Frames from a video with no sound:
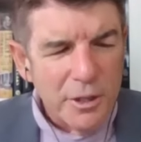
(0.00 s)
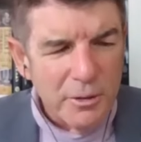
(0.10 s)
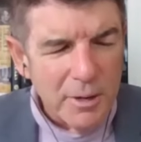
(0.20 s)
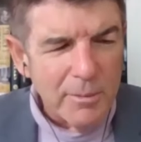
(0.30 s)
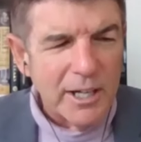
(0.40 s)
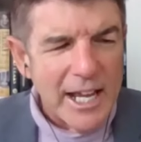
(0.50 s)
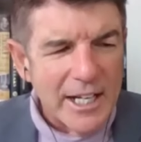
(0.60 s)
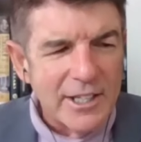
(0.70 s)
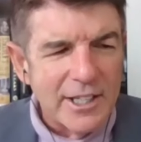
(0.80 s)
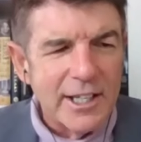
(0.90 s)
to you about
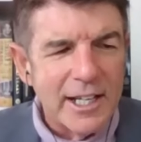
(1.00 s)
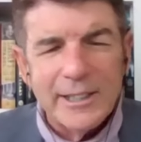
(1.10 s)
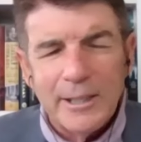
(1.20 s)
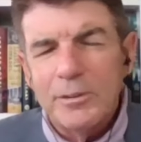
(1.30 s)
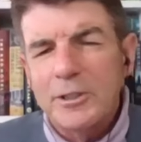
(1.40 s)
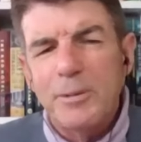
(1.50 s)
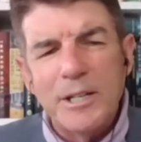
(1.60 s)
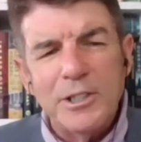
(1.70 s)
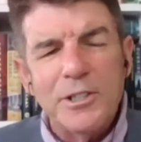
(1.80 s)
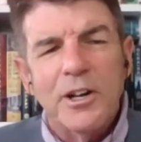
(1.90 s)
anything except the
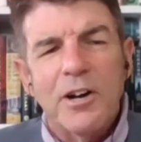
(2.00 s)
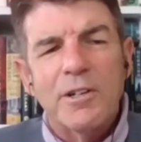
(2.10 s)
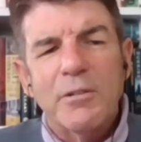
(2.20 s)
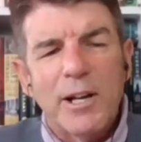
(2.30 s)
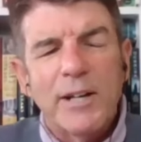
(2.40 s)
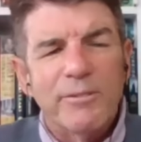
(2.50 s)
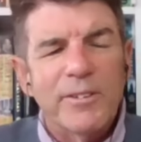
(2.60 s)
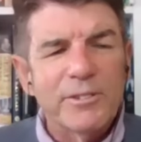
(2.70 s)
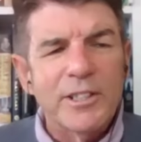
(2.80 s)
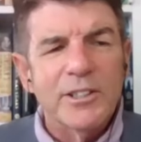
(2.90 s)
speech he's already read
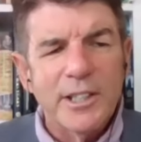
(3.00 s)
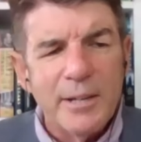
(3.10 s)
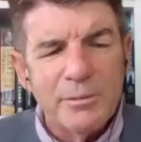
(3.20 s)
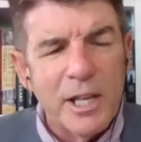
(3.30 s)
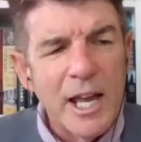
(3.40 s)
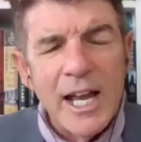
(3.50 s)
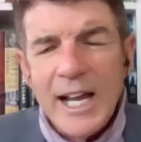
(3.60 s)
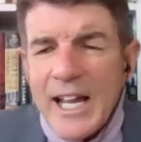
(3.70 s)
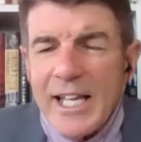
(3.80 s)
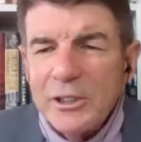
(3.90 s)
15 times.
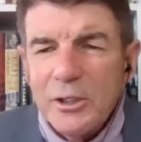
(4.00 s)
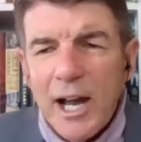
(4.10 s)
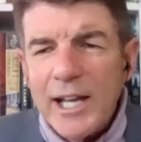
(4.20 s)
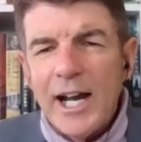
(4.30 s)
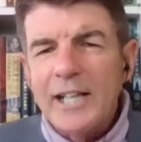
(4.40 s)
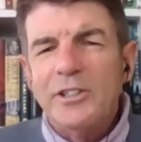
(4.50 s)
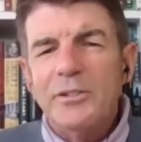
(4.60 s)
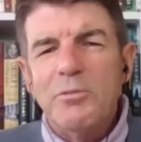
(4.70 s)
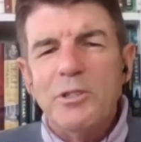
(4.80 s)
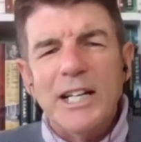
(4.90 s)
So I
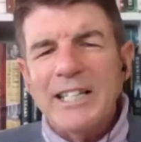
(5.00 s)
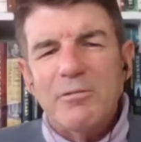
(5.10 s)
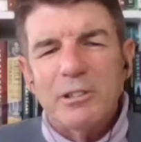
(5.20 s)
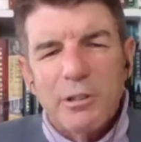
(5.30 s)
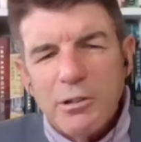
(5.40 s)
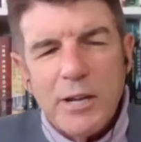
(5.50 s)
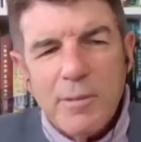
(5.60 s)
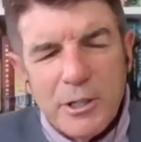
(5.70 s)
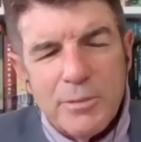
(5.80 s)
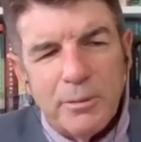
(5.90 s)
don't we're
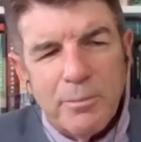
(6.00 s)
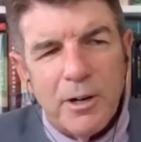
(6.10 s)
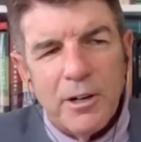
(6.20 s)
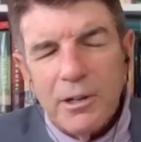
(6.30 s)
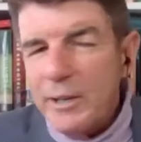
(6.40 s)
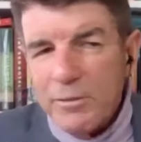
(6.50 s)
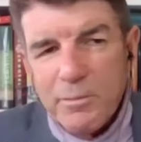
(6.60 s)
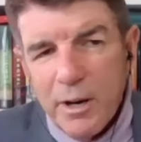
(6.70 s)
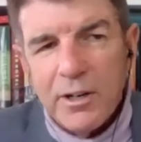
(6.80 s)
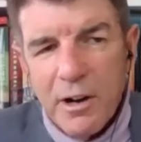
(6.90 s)
learning much about Mark Carney
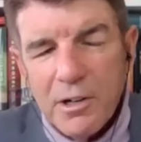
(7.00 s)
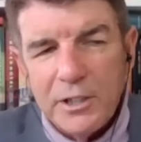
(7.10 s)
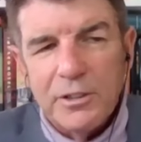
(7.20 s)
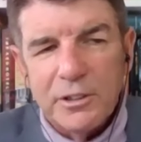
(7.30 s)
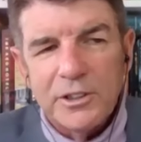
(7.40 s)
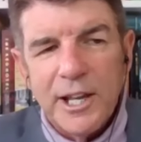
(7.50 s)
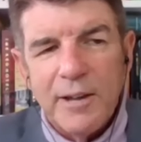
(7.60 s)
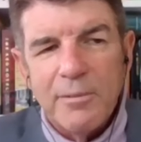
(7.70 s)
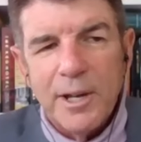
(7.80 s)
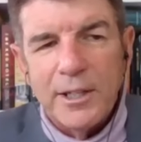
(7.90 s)
from Mark Carney during this
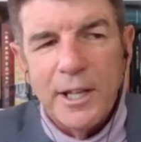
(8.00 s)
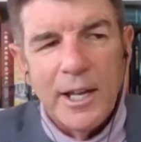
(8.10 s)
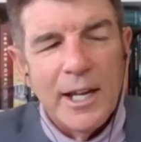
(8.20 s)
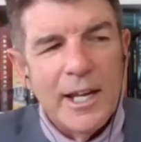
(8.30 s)
campaign,